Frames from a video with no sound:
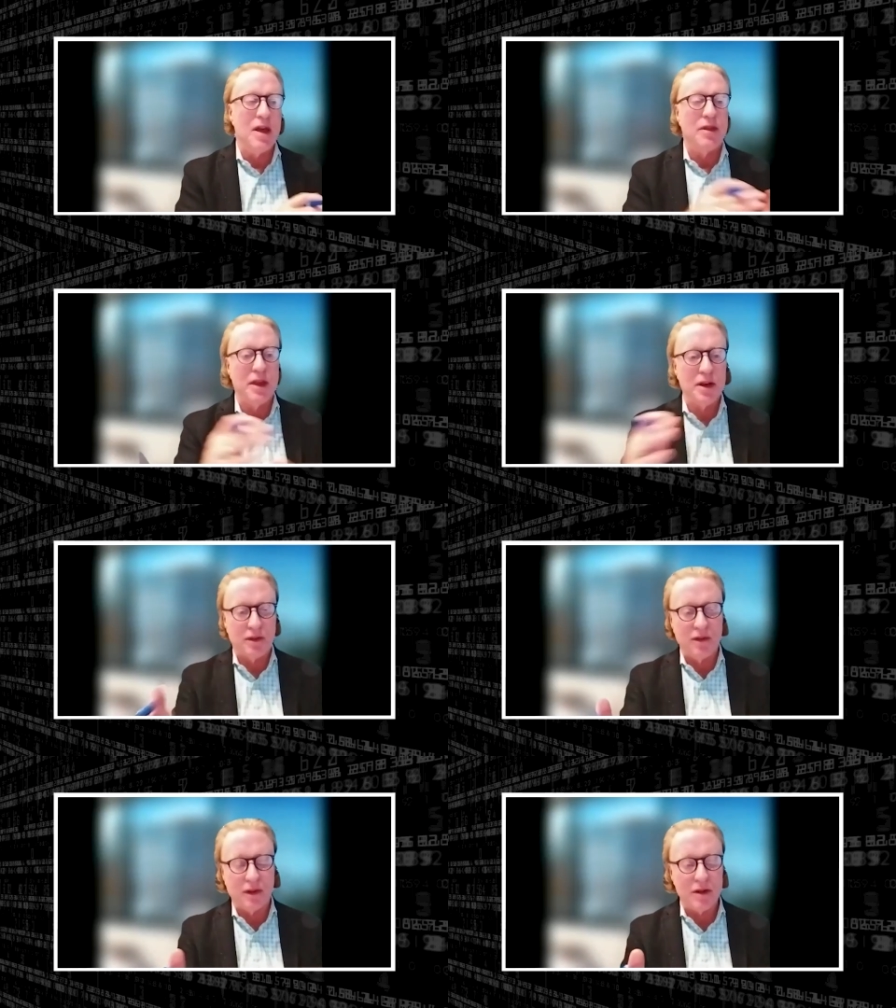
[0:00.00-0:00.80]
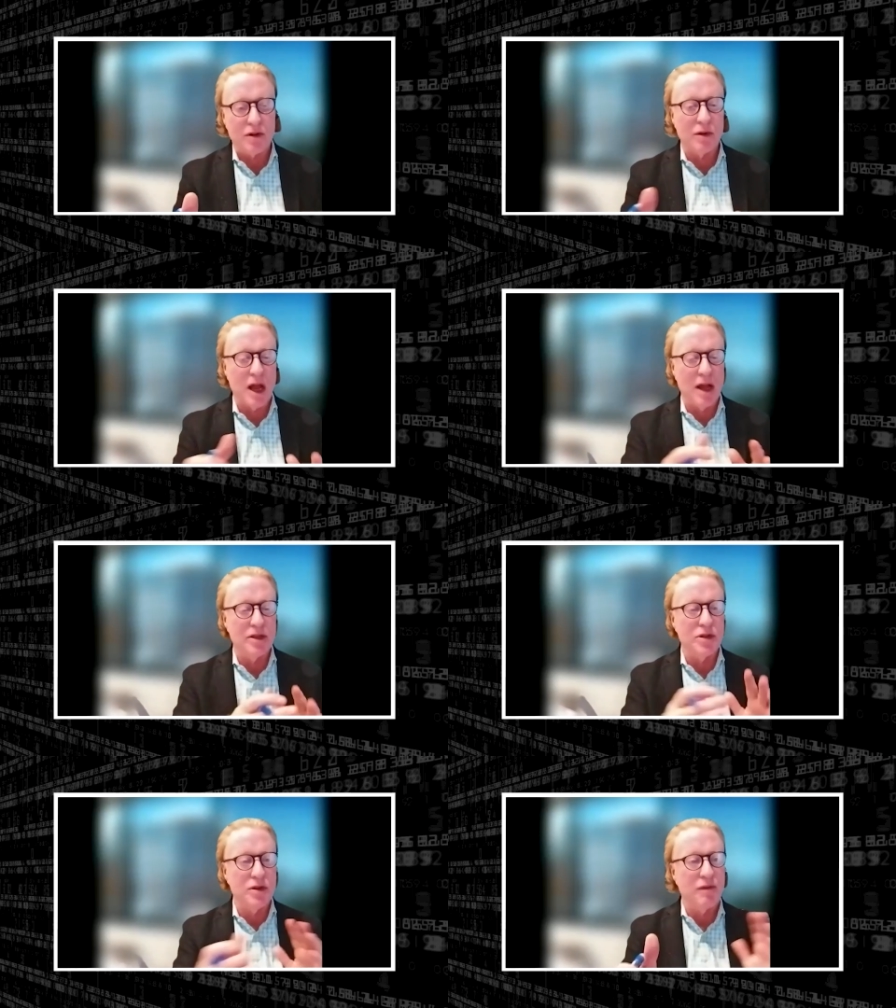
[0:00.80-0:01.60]
then it
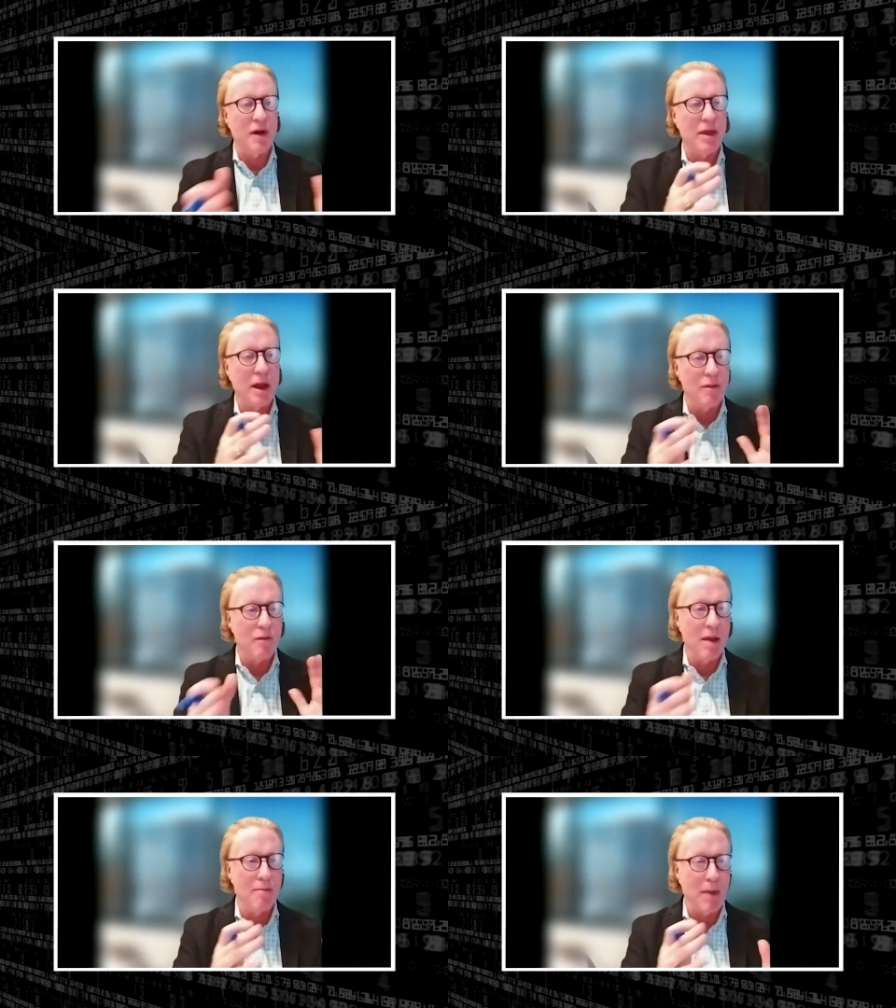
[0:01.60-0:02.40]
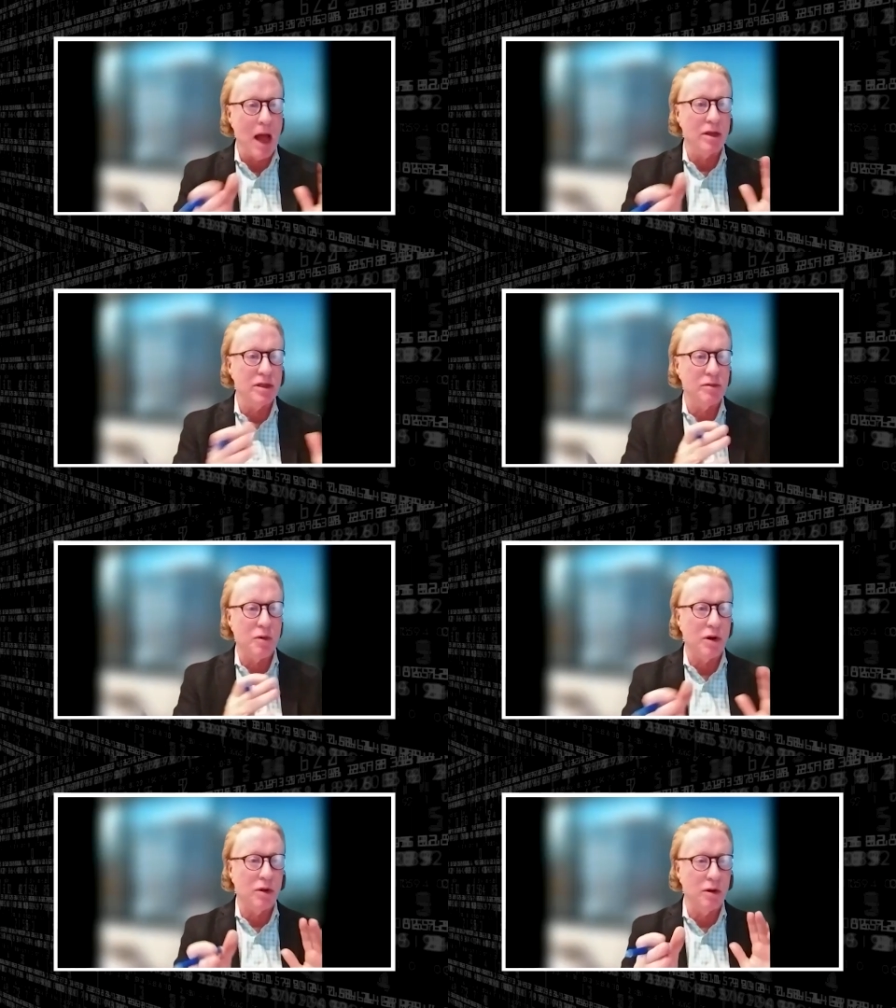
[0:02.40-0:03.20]
decentralizes, and you find that right balance of
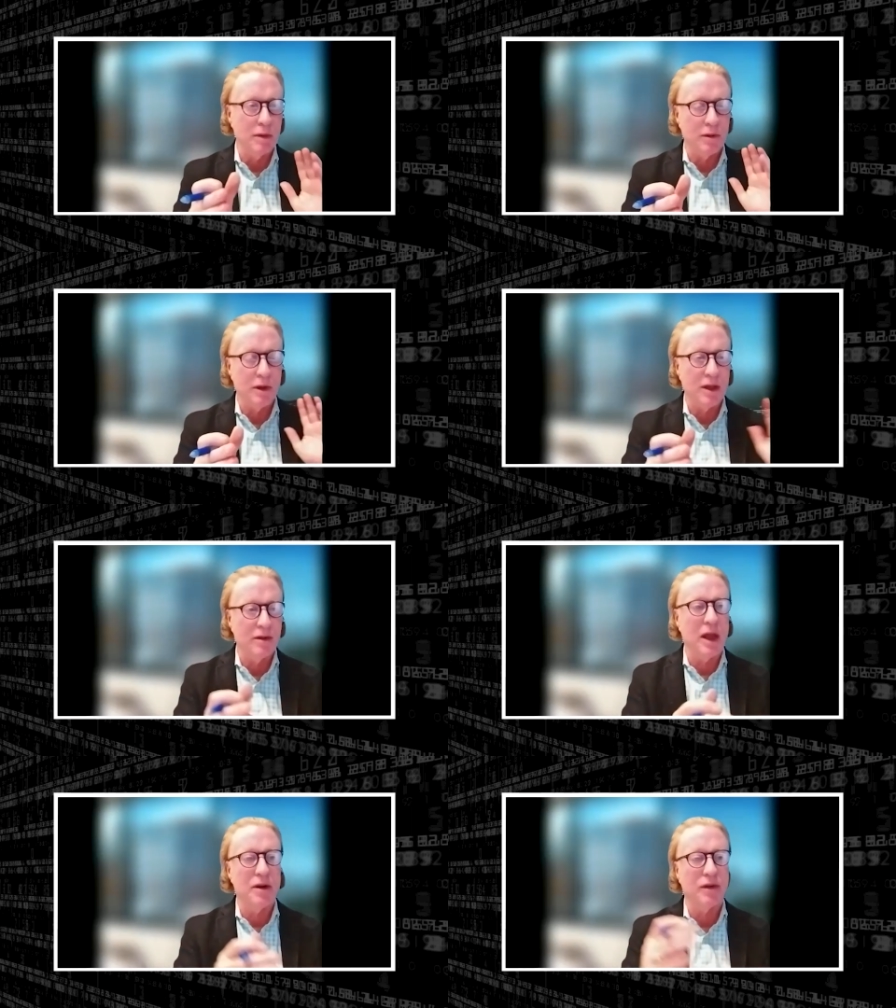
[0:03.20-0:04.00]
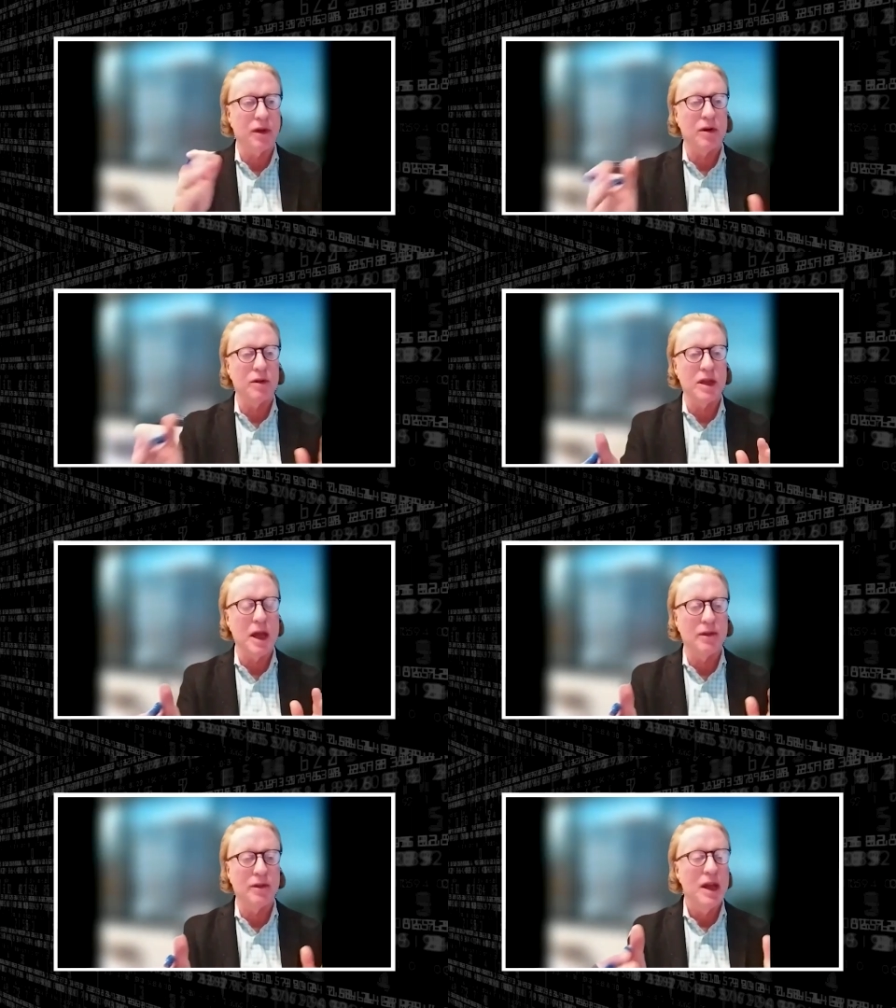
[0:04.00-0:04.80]
workload between the data center and the
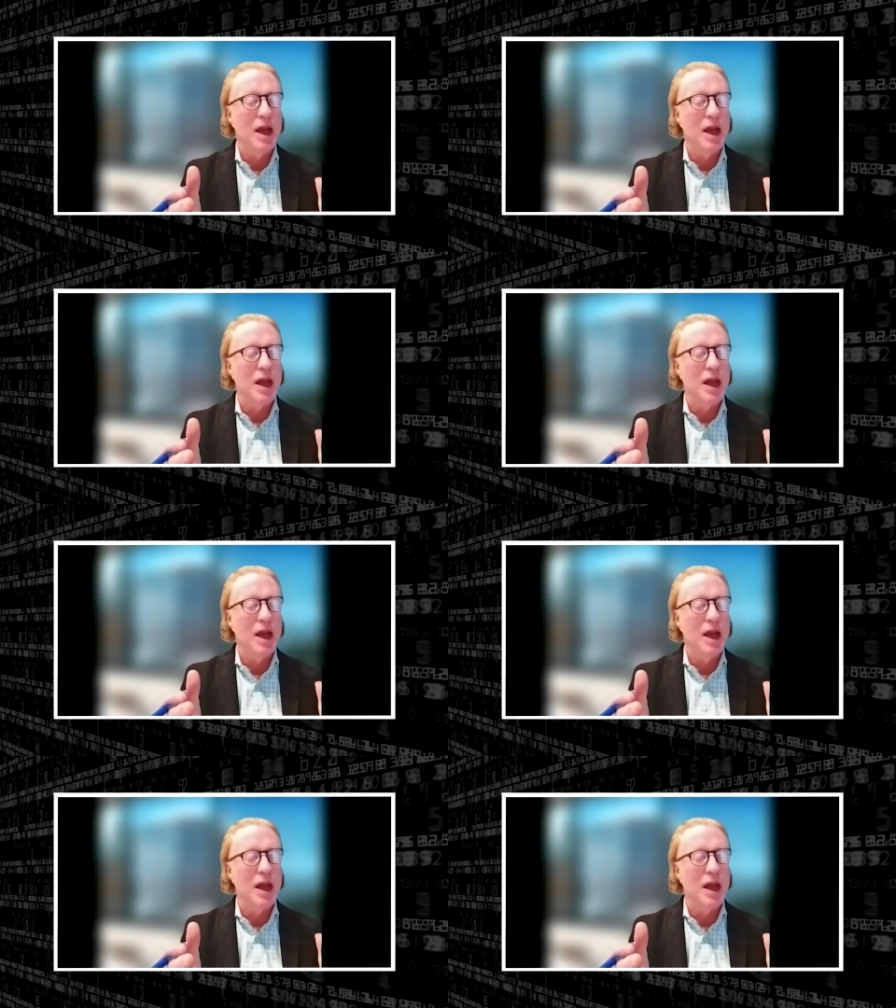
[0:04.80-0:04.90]
edge.